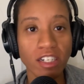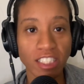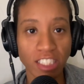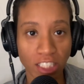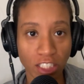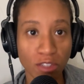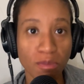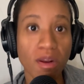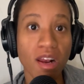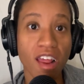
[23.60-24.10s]

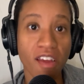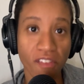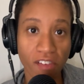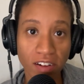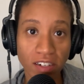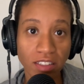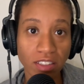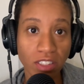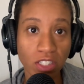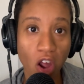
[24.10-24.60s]
Can you believe
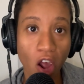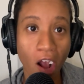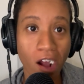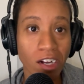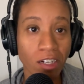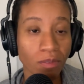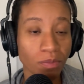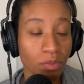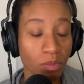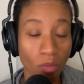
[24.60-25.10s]
it?
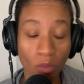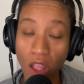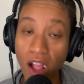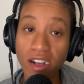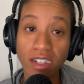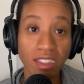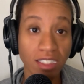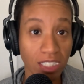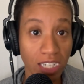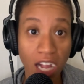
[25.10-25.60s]

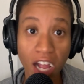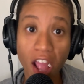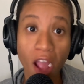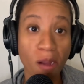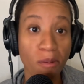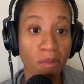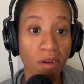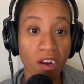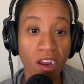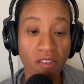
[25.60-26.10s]
I
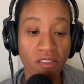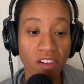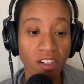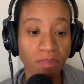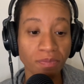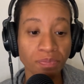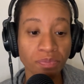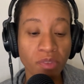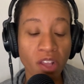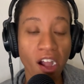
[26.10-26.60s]
can't believe it.
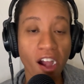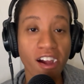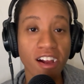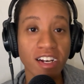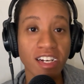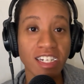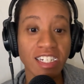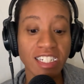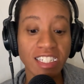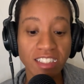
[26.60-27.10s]

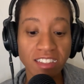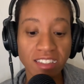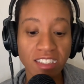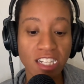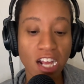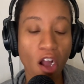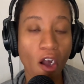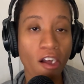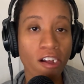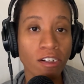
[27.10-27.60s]
And I
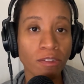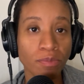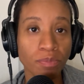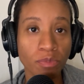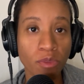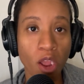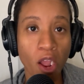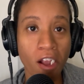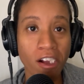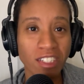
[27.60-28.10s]
actually,
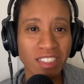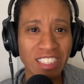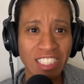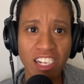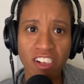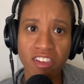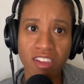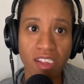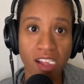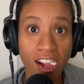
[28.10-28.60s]

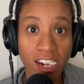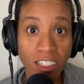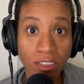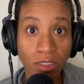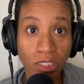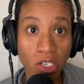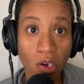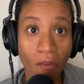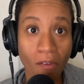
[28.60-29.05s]
like, it's late.